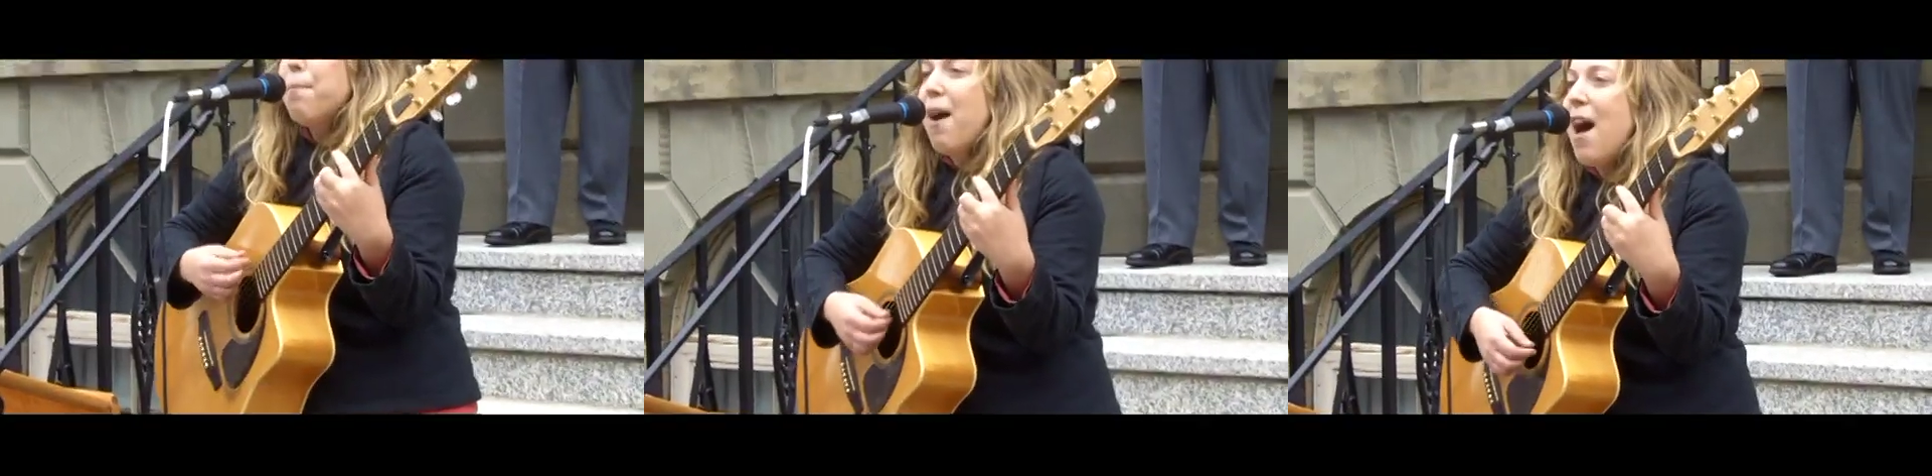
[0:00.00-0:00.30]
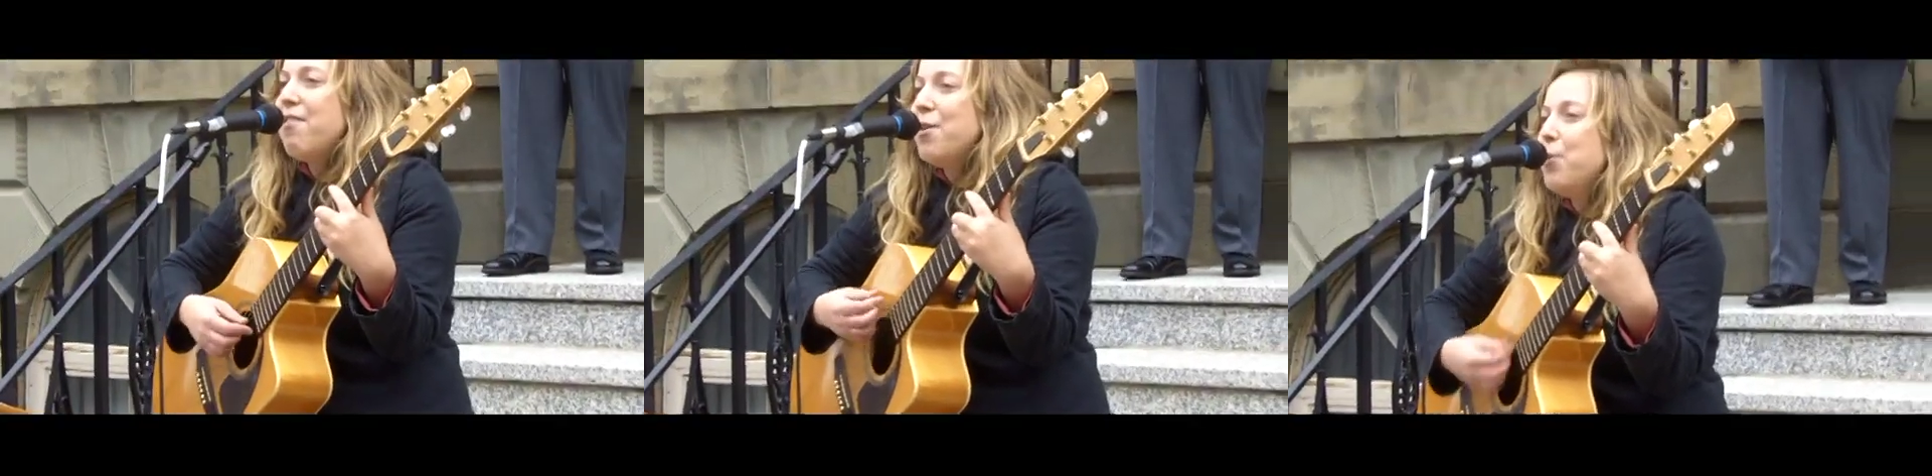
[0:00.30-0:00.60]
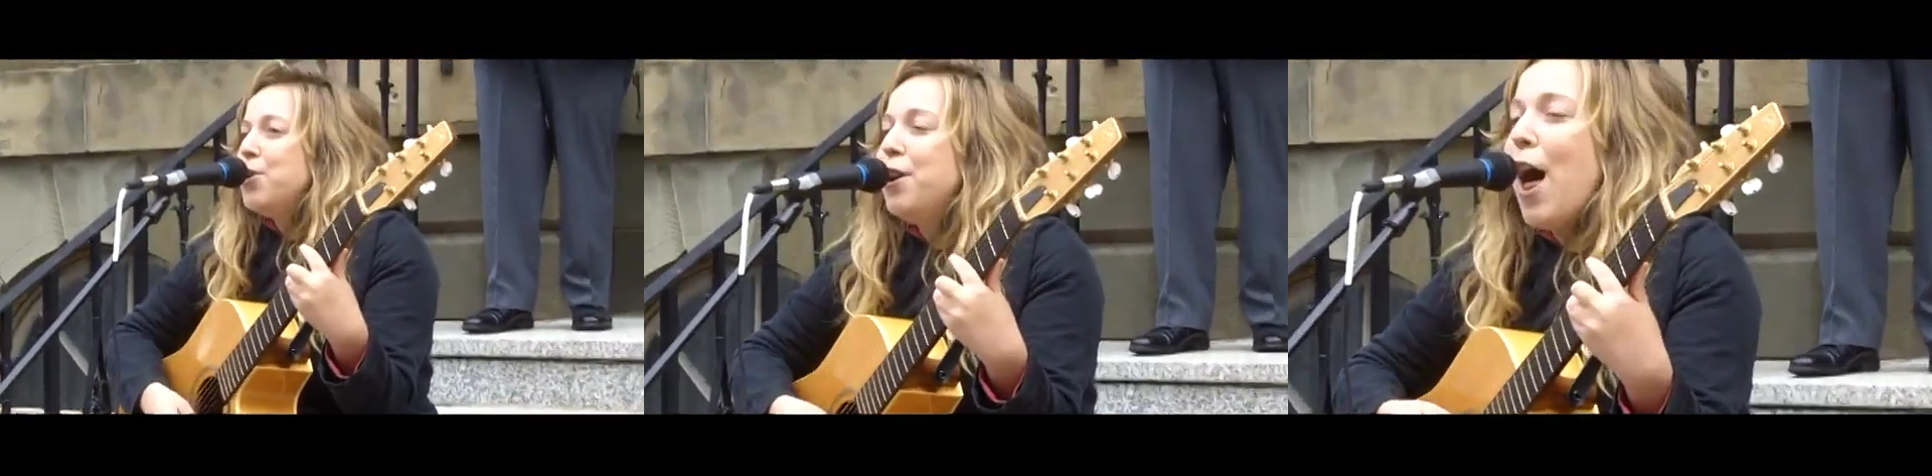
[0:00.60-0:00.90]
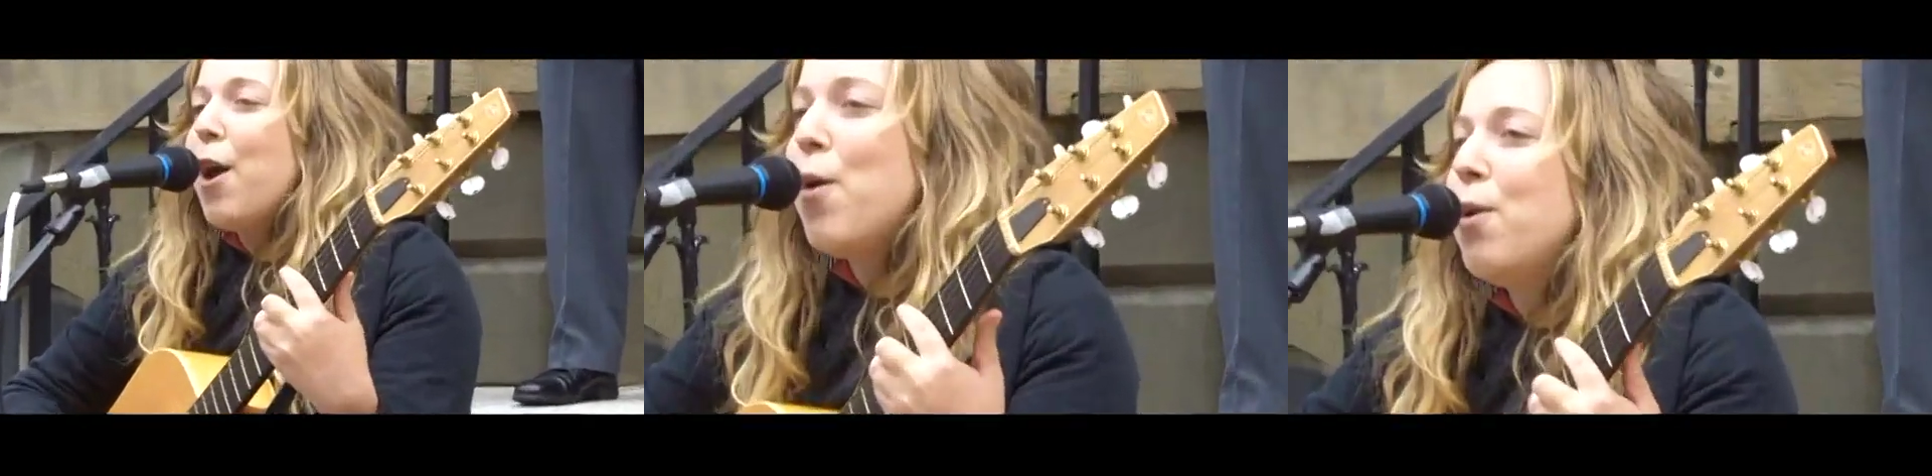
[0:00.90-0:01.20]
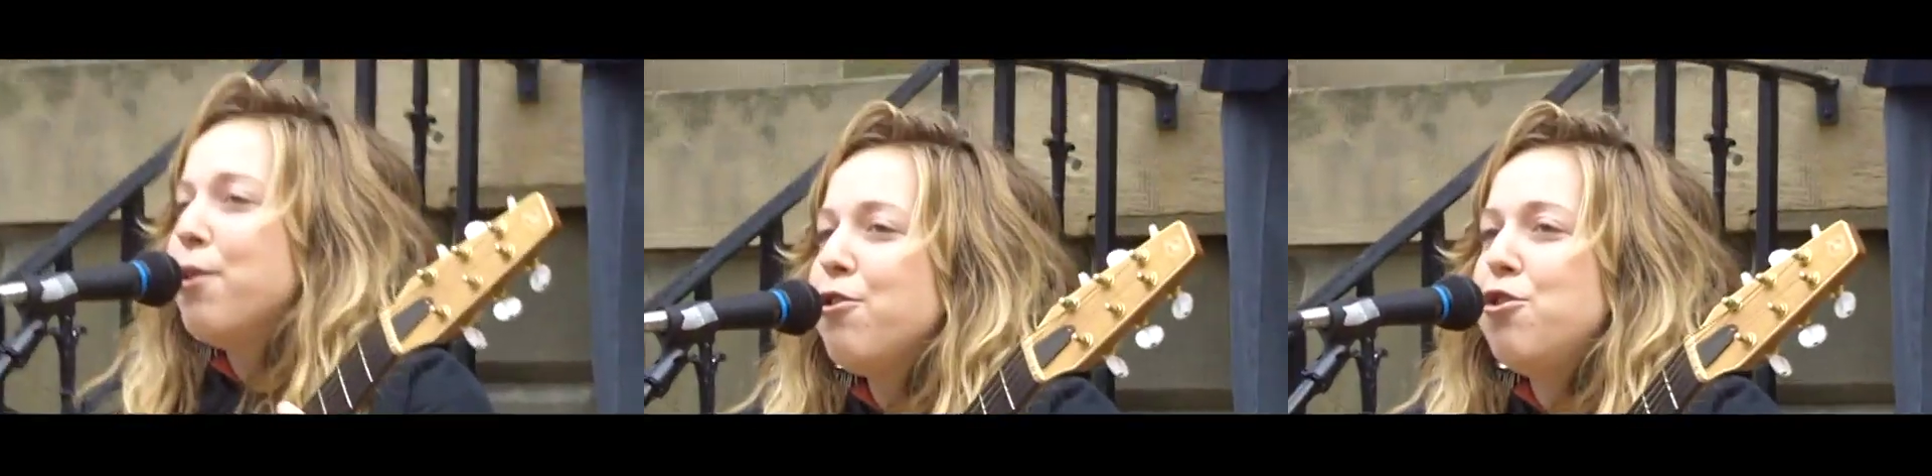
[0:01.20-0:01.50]
Private woodlot
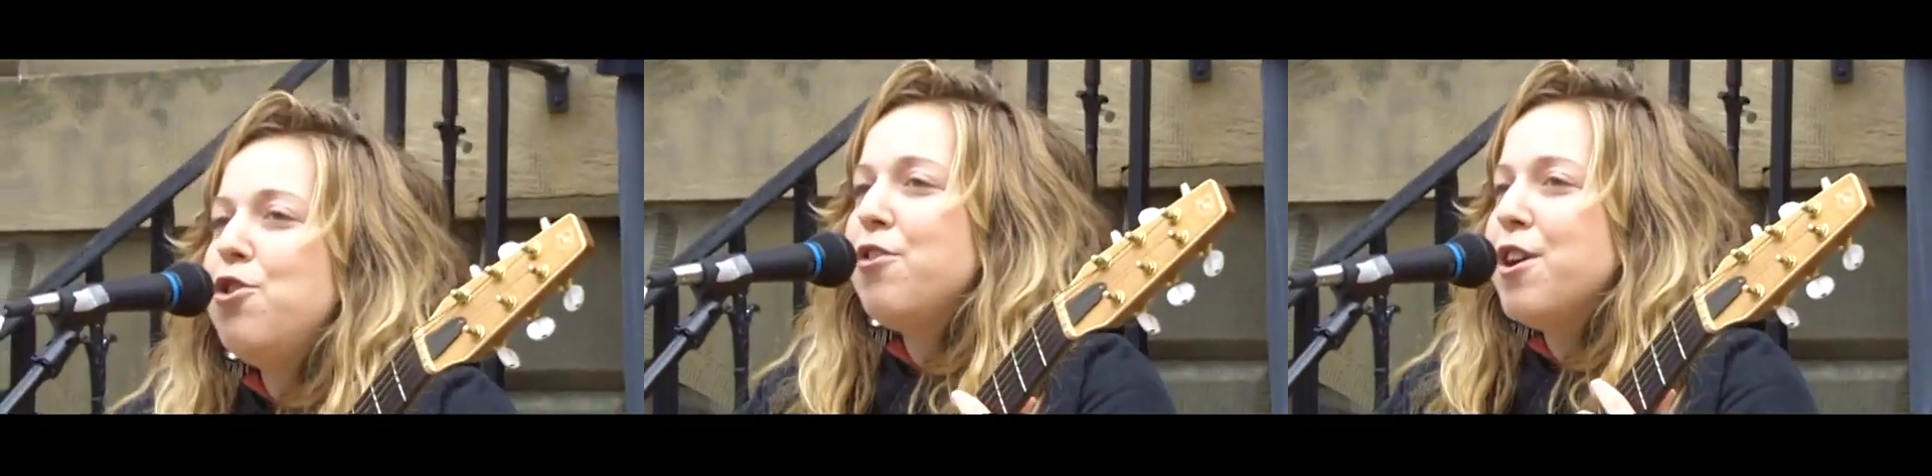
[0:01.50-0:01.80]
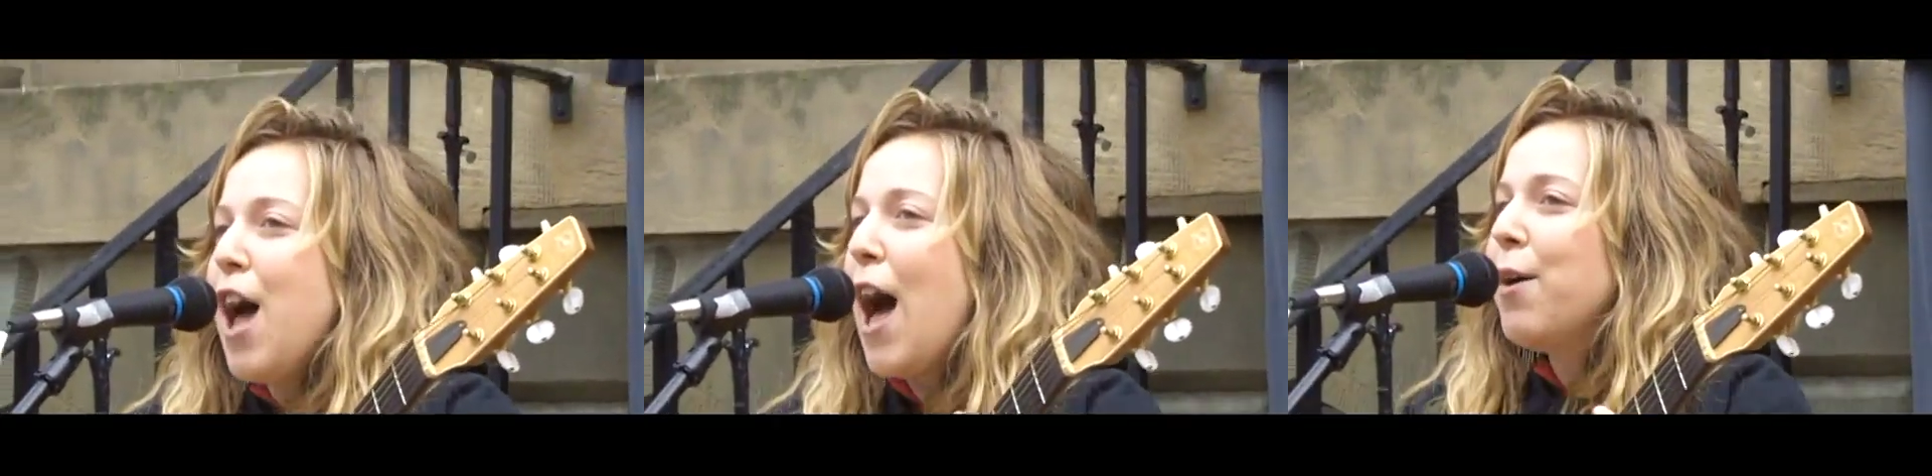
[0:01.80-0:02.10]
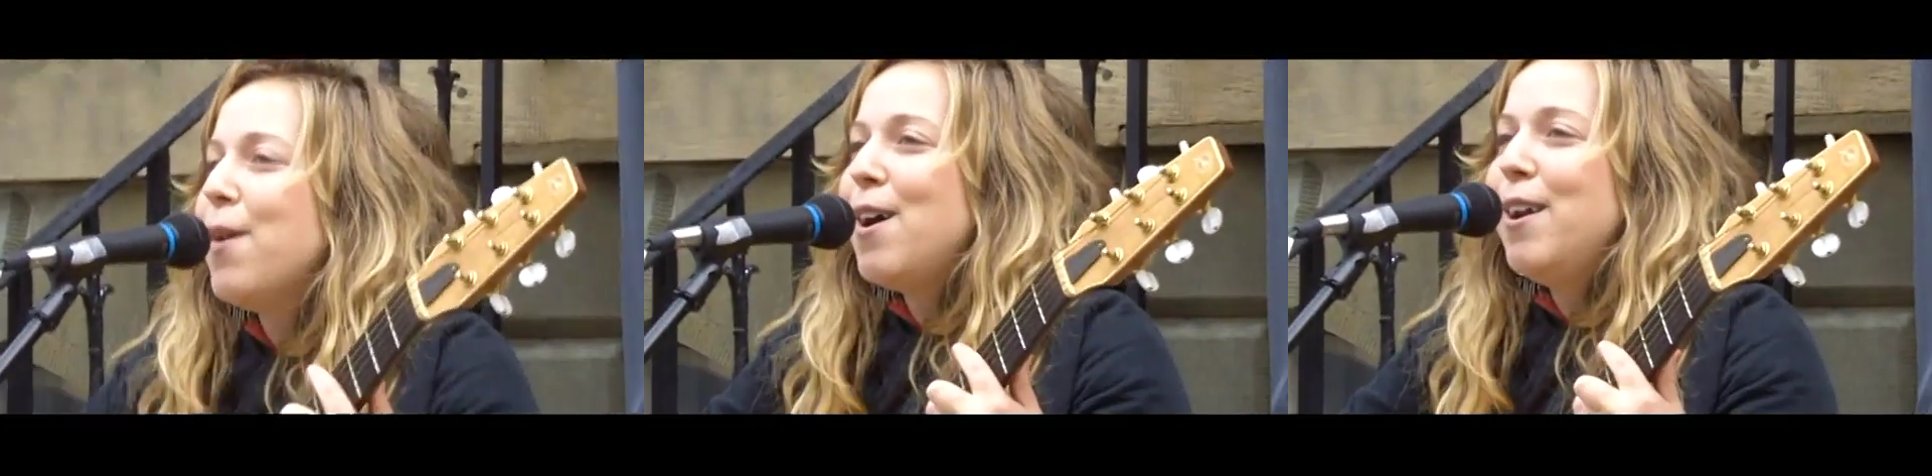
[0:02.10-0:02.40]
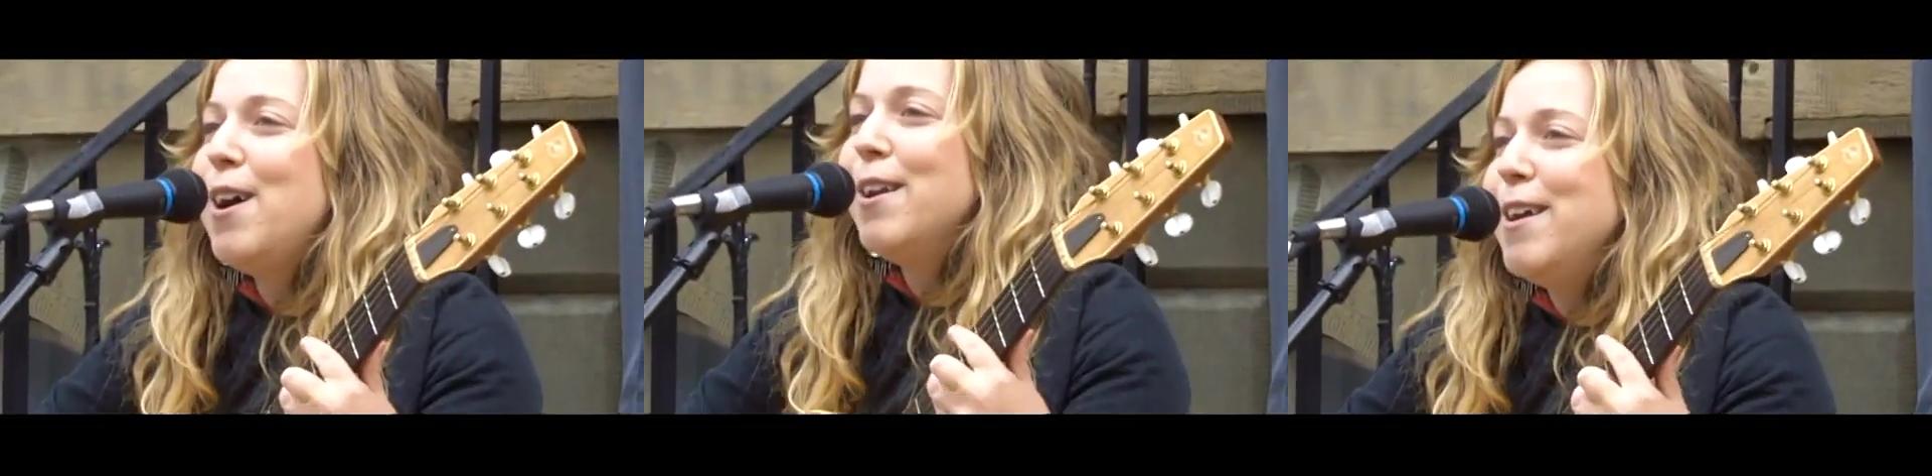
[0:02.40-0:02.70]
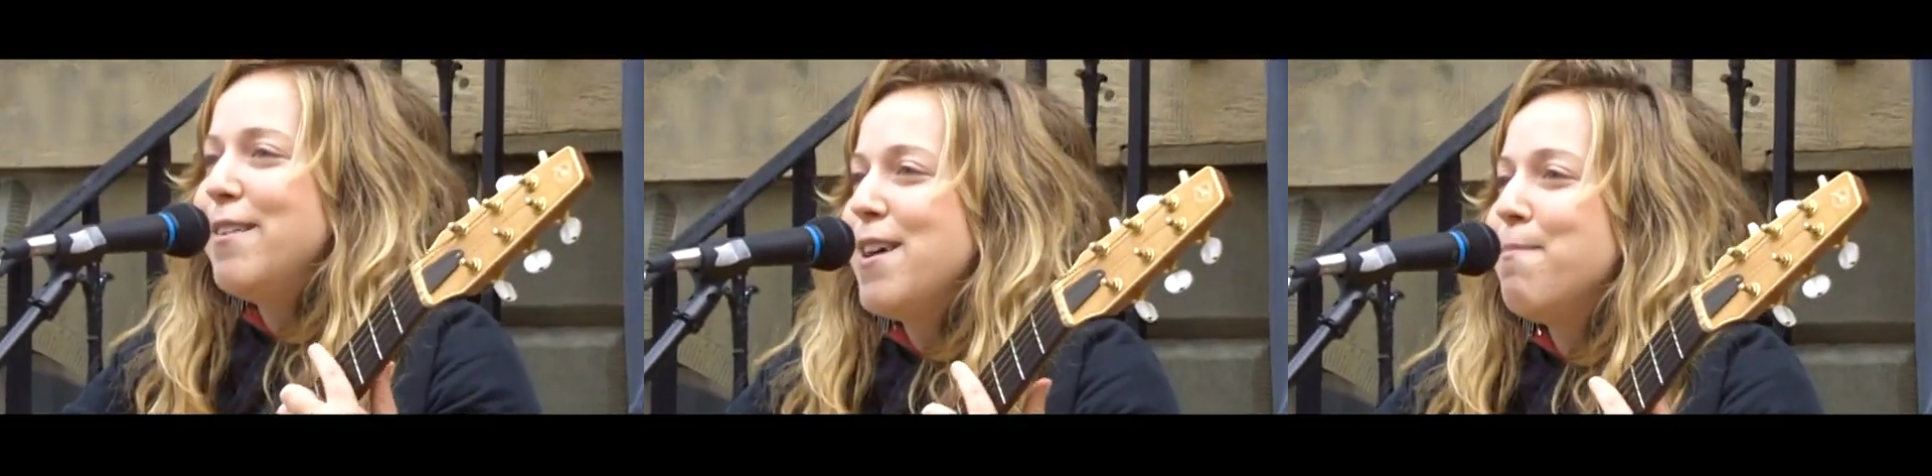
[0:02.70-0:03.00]
owners choosing high
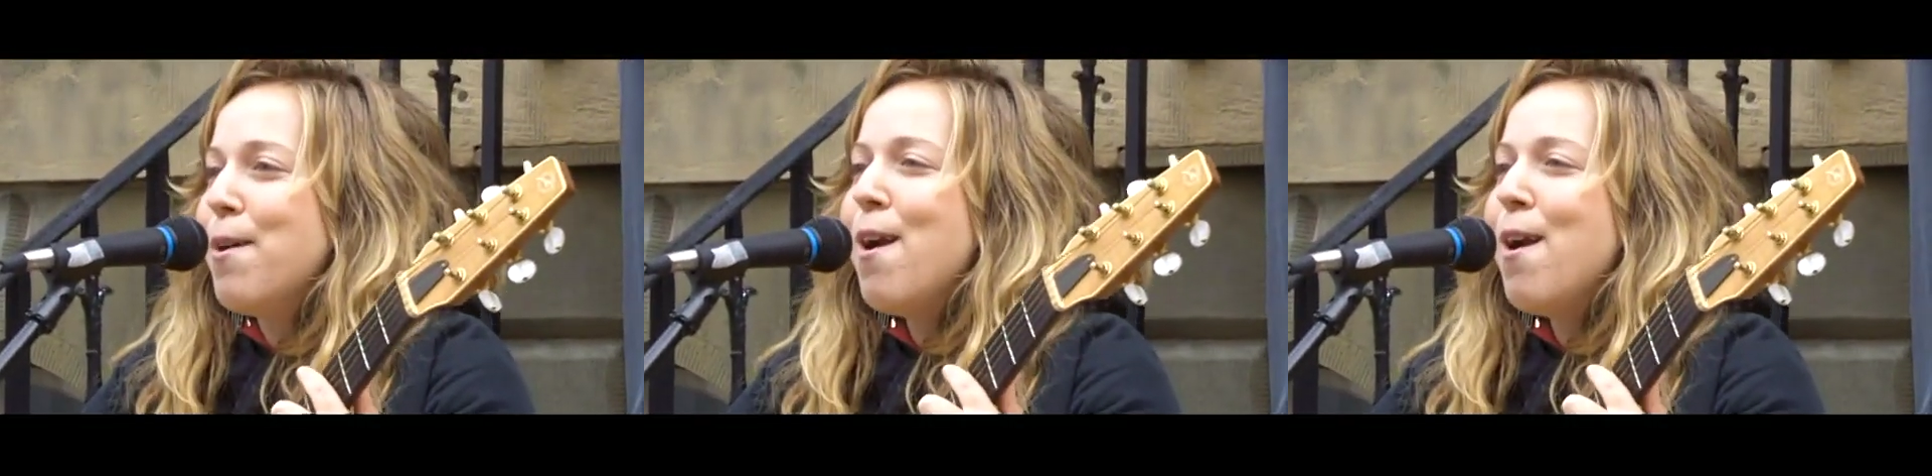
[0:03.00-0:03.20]
quality timber